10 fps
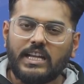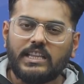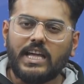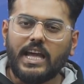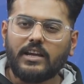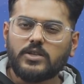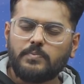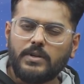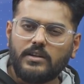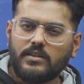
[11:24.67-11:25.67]
they
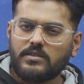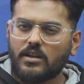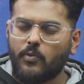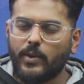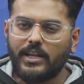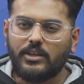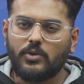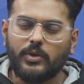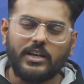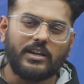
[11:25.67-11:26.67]
experience a very
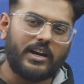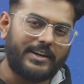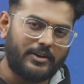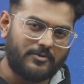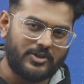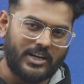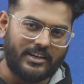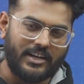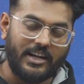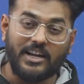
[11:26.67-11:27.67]
unique kind of state,
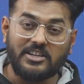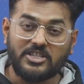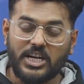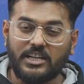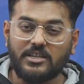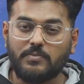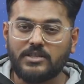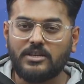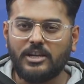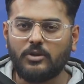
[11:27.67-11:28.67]
and that state is
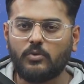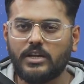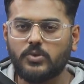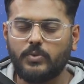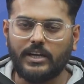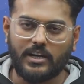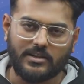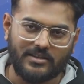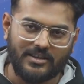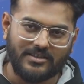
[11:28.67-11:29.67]
basically known as
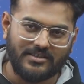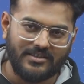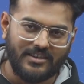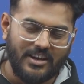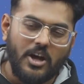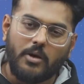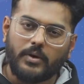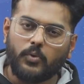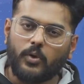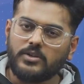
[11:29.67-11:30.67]
weightlessness.
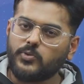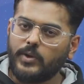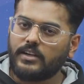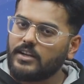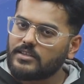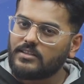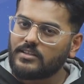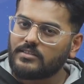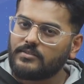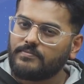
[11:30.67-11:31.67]
But what is
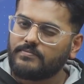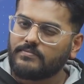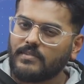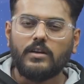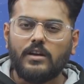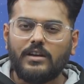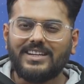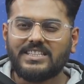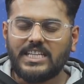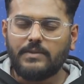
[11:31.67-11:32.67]
weightlessness?
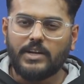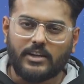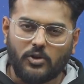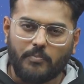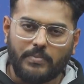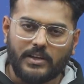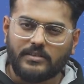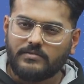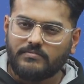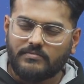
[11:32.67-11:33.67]
Let's keep that topic
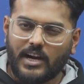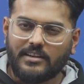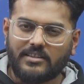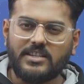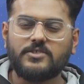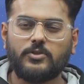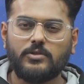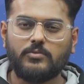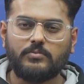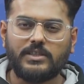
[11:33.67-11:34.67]
at rest for the
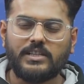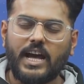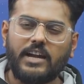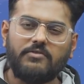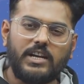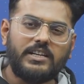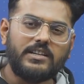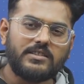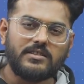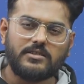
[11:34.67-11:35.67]
moment, and we'll
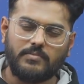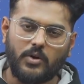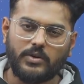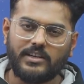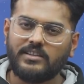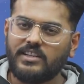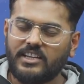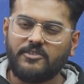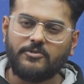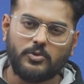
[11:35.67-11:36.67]
discuss about it in
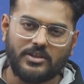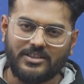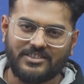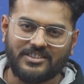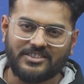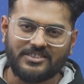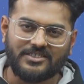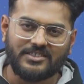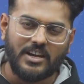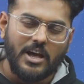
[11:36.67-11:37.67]
the future
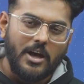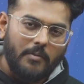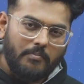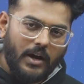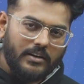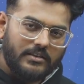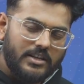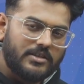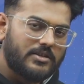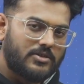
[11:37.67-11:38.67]
discussions. But
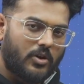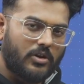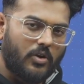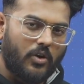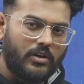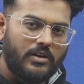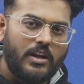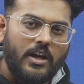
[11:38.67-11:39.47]
this is not all.